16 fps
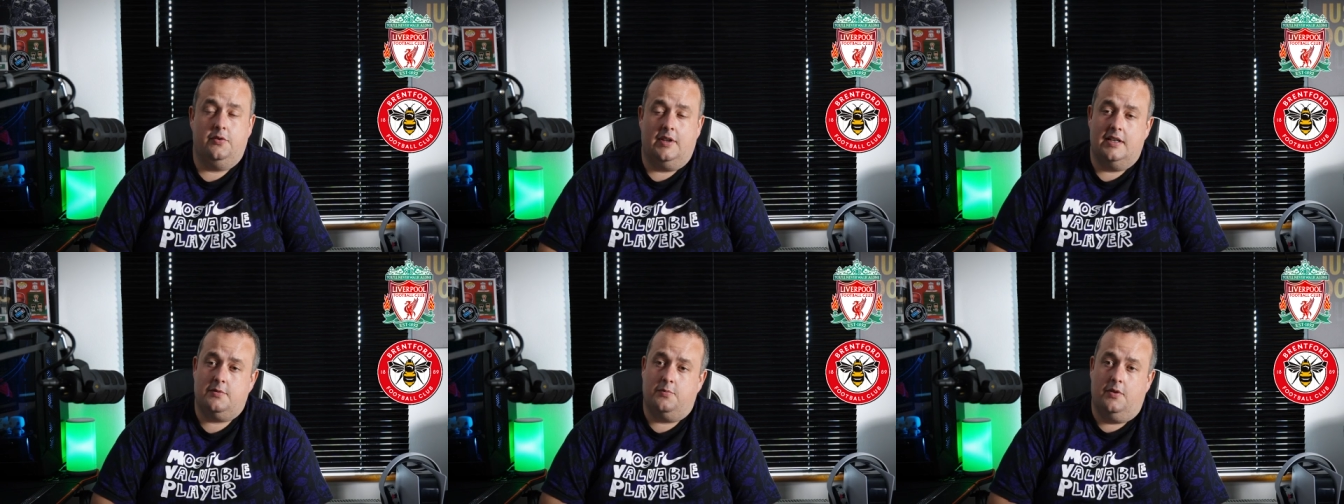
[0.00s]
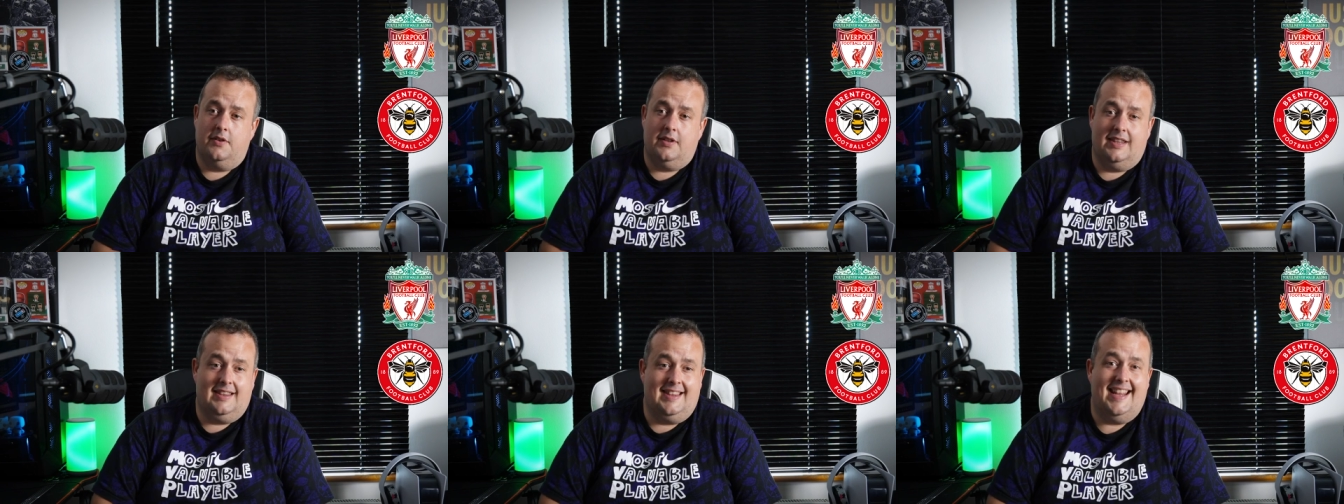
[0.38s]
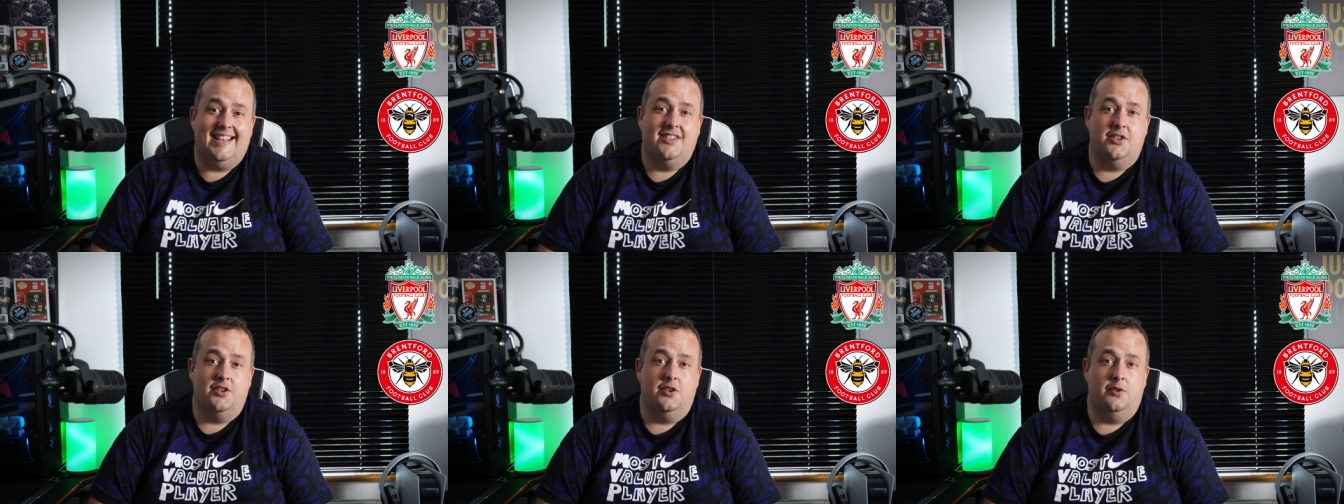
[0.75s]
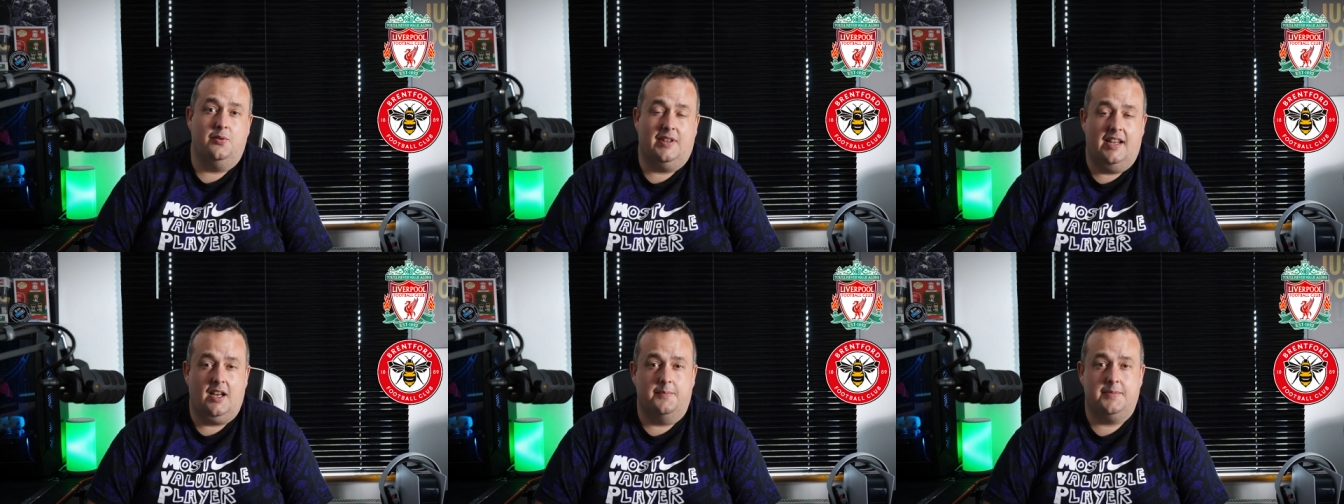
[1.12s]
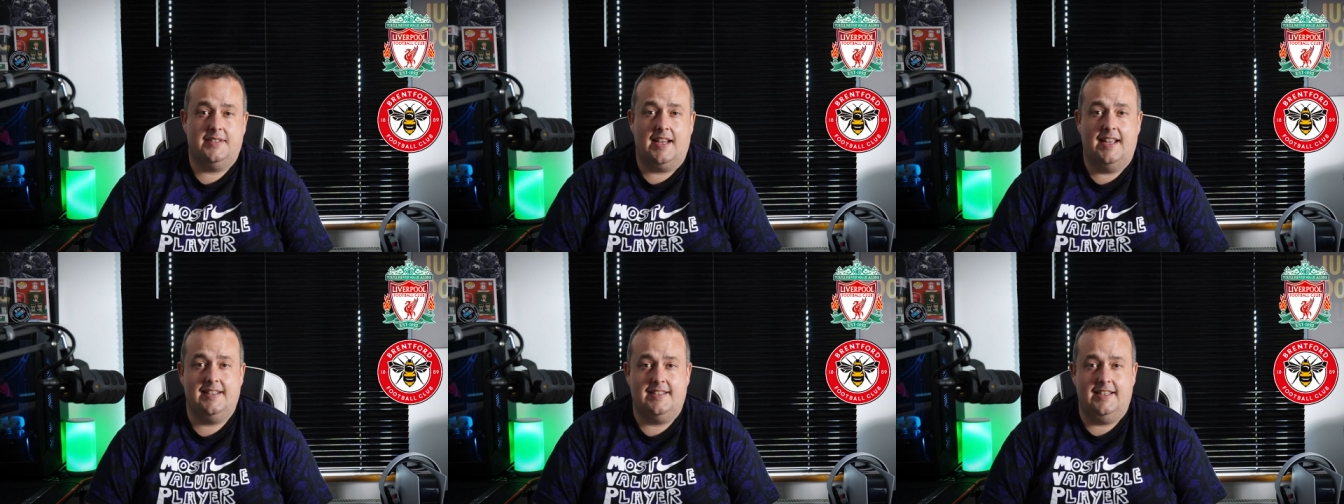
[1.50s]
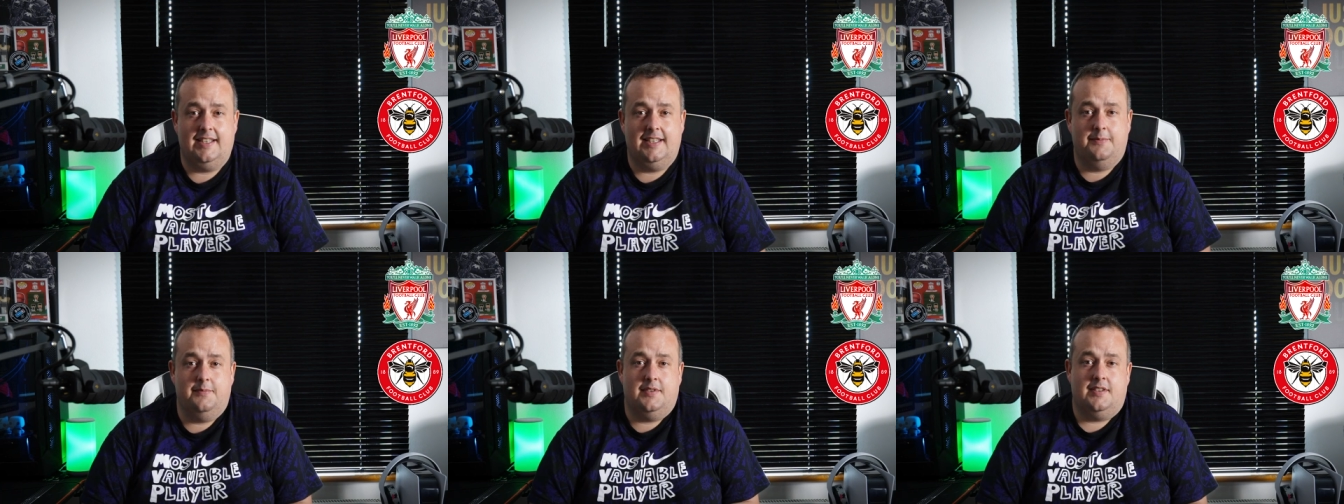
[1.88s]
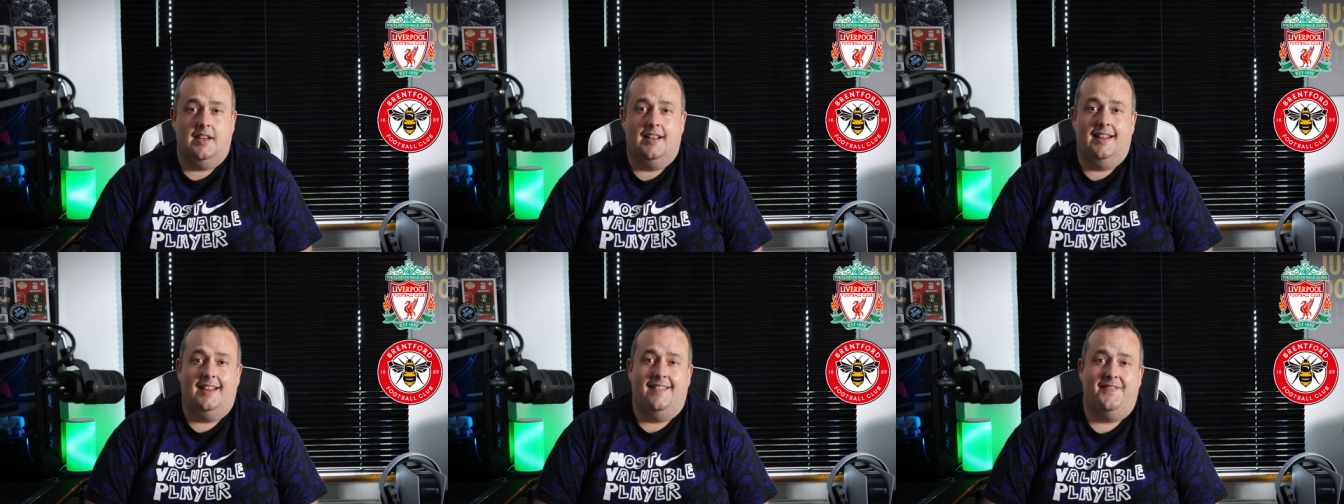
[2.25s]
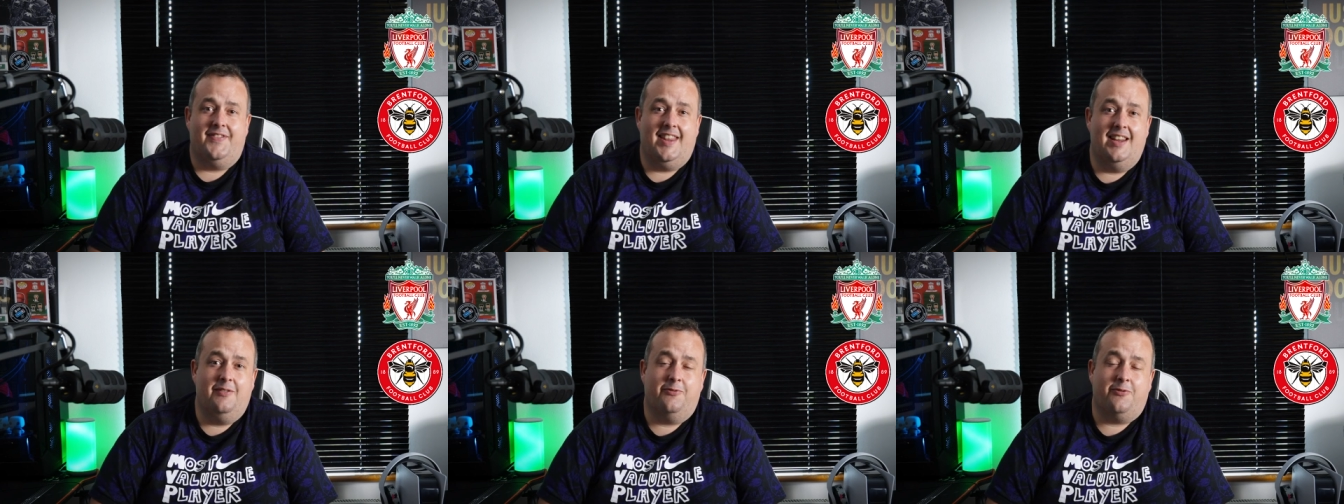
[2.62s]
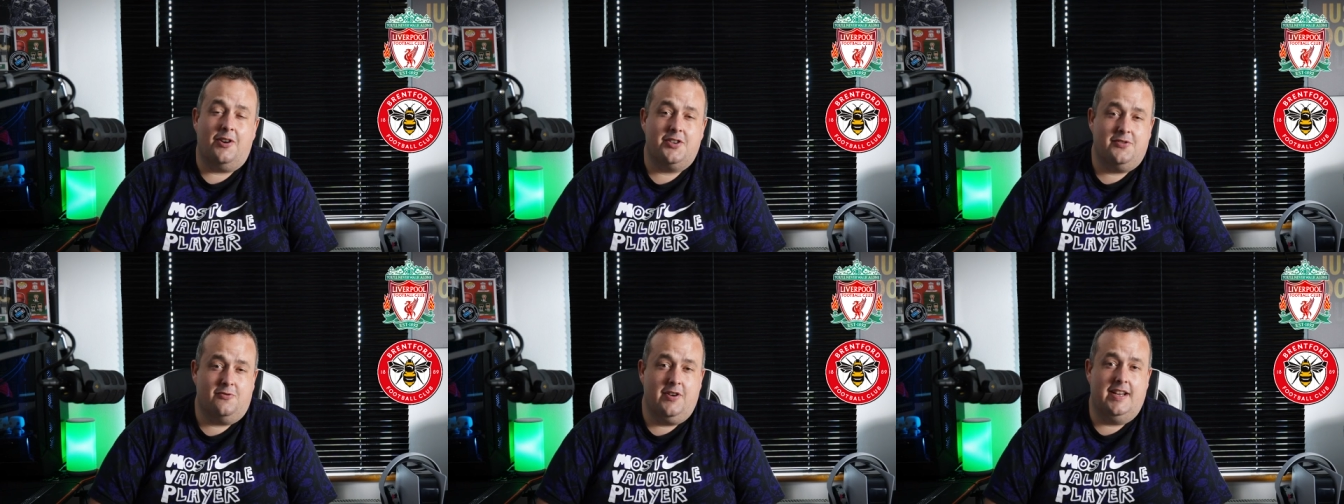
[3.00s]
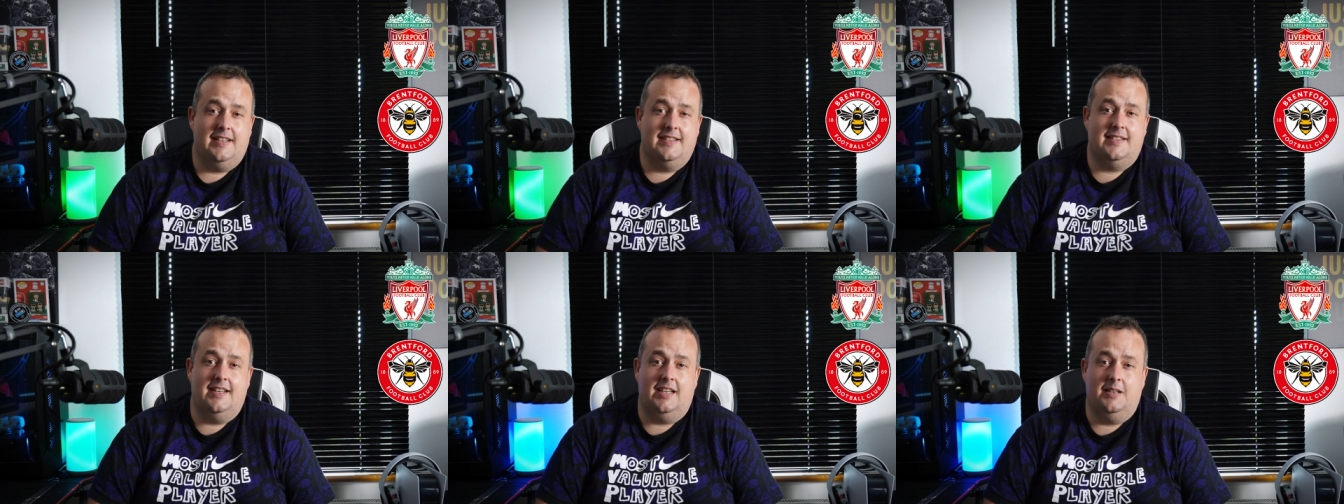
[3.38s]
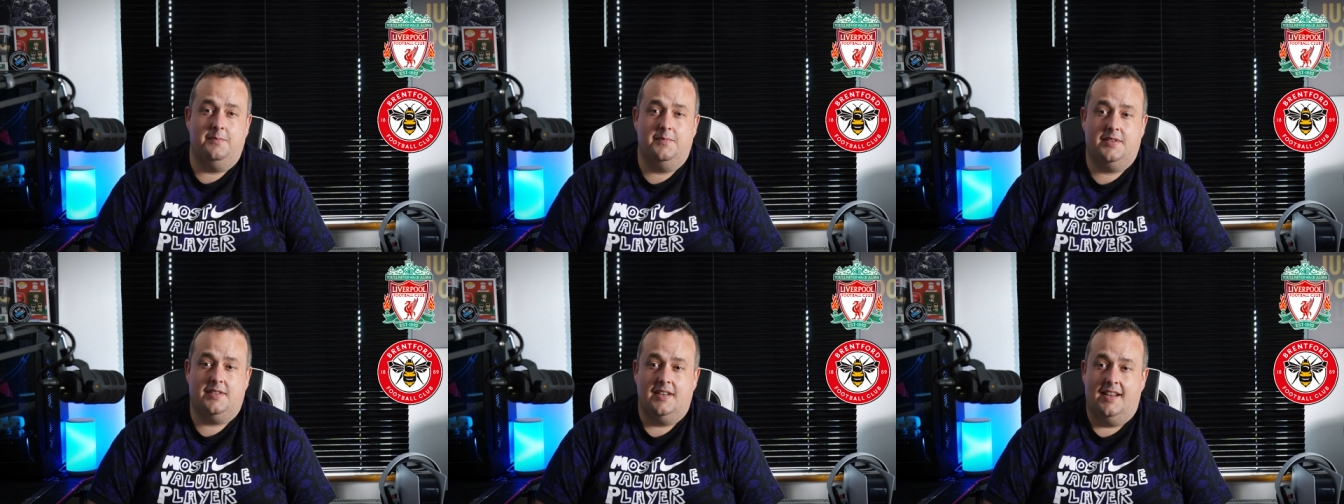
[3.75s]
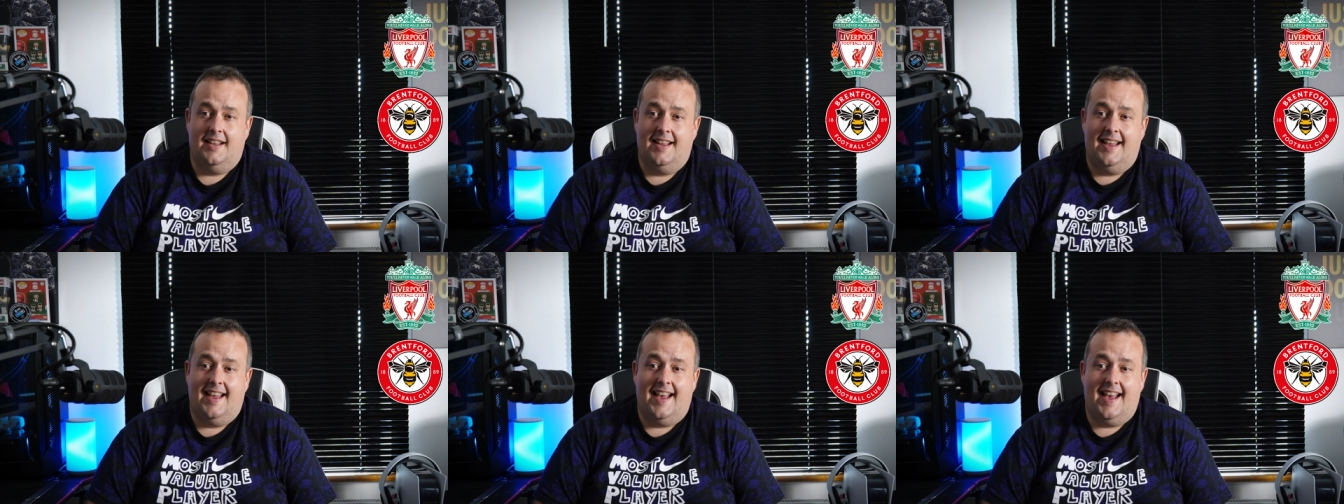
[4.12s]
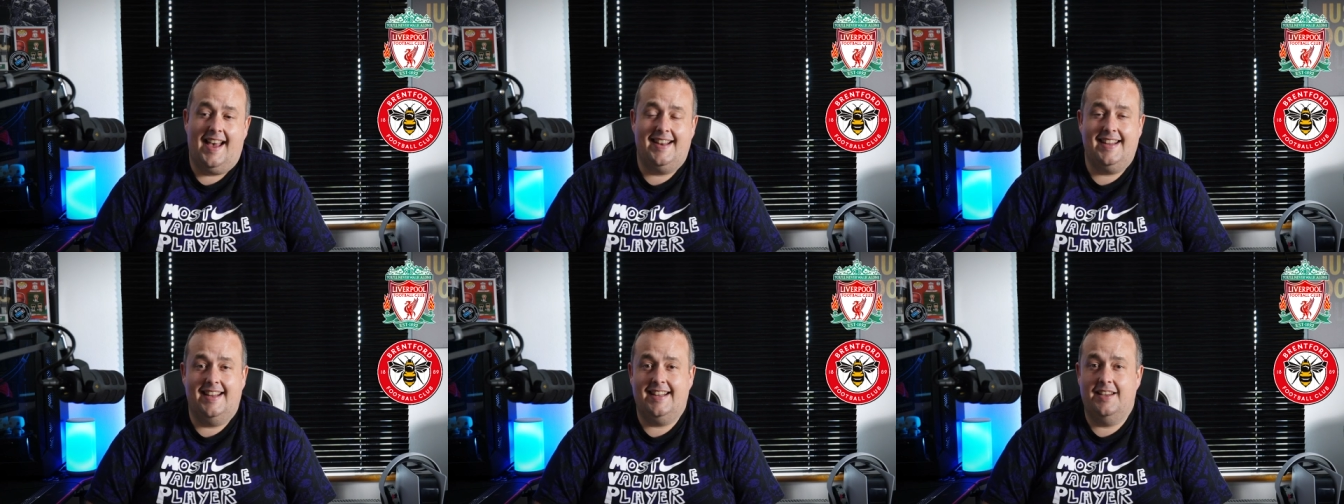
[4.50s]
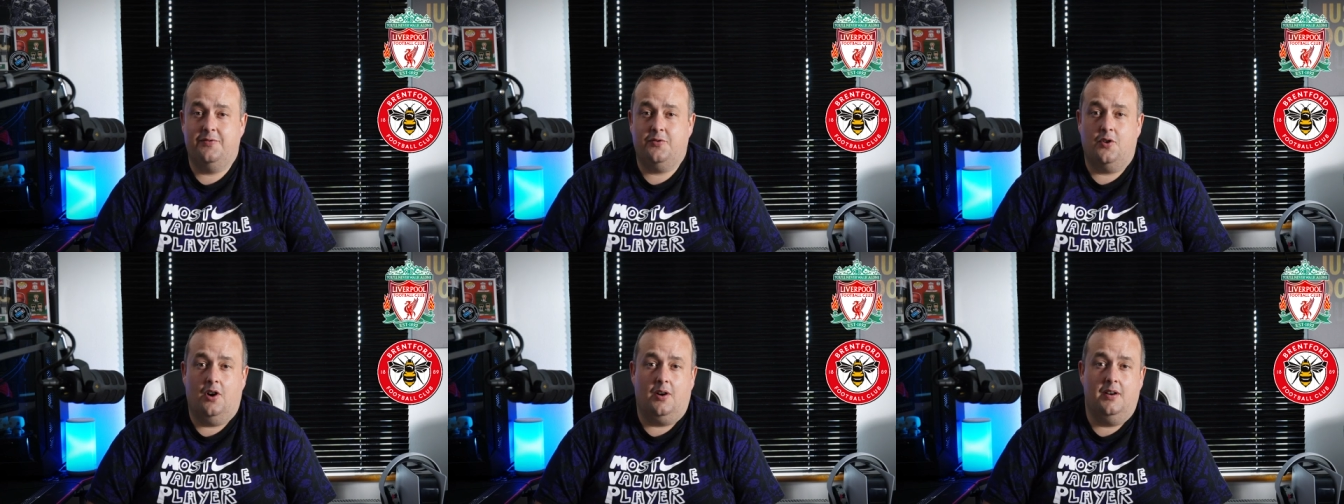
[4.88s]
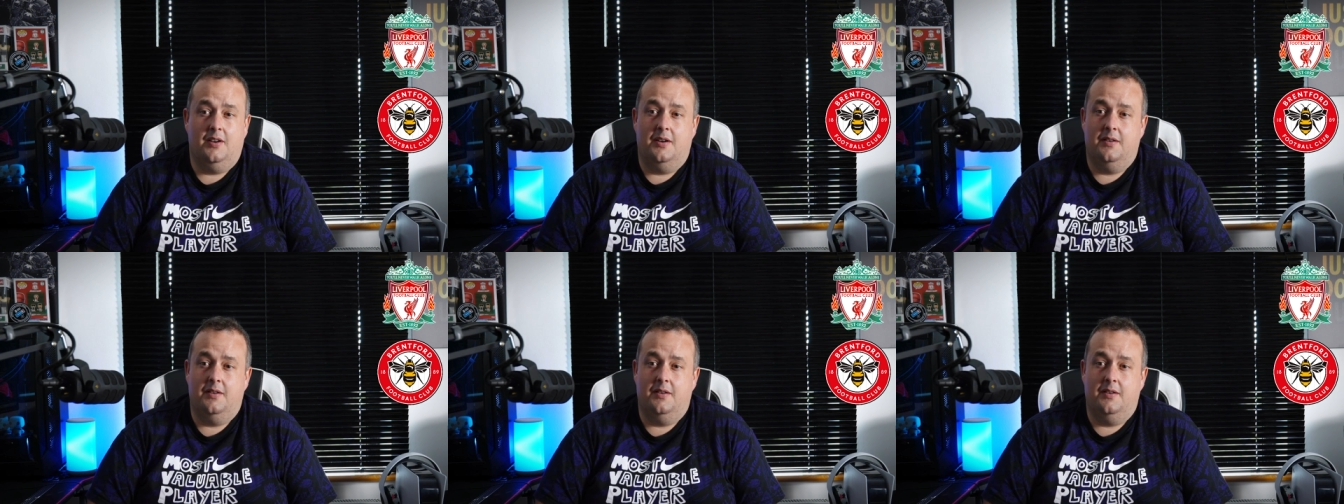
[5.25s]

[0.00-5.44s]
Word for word: That's what they do. They upset teams, they frustrate teams, and then they've got